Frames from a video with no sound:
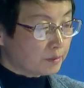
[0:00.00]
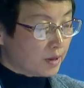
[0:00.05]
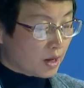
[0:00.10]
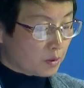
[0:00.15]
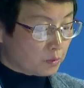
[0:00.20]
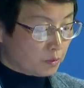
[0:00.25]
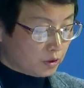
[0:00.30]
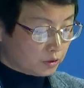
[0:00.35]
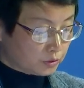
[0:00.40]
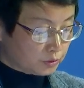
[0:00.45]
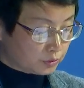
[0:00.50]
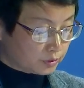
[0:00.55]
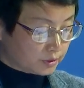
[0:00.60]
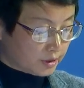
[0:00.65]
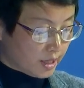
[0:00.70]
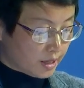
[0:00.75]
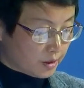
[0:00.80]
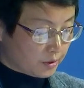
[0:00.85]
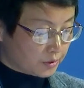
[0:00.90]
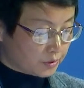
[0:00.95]
I want to
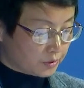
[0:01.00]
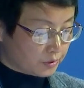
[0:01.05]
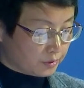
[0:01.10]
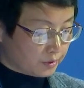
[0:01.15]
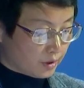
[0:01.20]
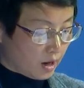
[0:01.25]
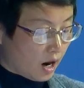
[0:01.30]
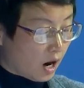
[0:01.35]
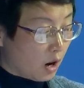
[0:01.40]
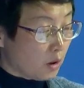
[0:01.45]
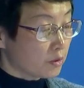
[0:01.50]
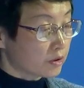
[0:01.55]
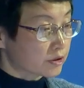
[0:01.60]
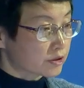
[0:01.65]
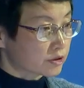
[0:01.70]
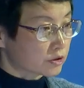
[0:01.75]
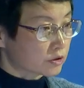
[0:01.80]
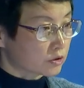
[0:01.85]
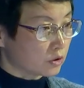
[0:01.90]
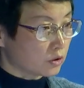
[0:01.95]
tell you our
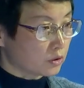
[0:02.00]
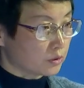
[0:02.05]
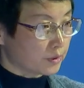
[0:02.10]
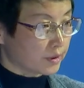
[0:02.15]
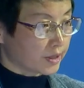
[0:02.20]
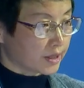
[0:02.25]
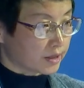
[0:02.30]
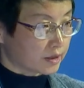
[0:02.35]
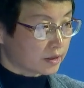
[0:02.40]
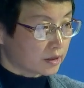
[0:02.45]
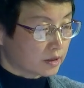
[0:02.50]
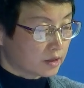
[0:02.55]
story,